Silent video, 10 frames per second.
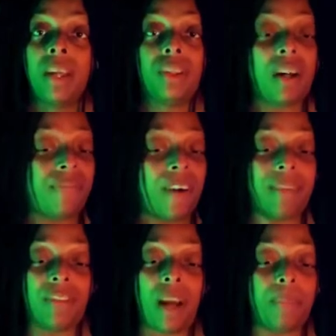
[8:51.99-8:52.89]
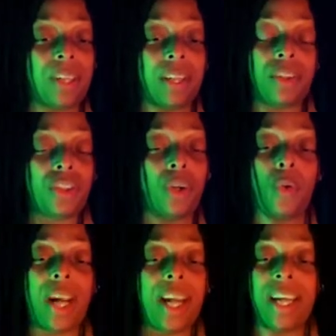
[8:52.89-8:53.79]
Top five, top 10. There's no
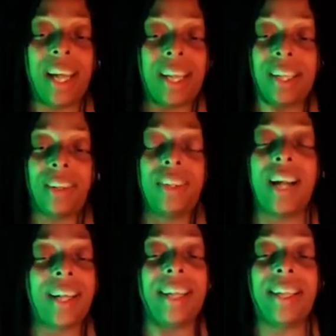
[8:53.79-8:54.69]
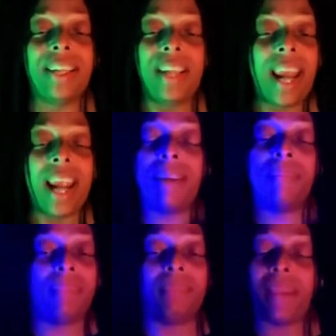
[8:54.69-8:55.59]
way they're not
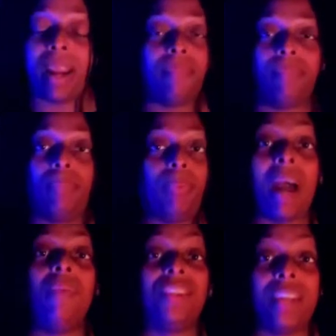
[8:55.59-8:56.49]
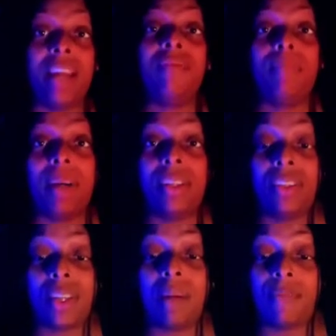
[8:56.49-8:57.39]
in, I would say
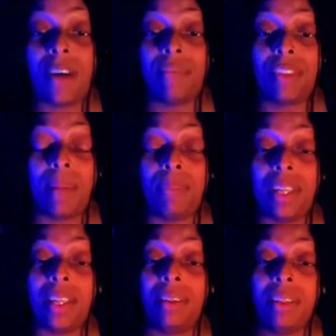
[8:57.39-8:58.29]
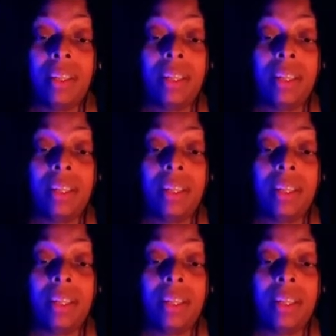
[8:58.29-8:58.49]
everybody's top five, top 10.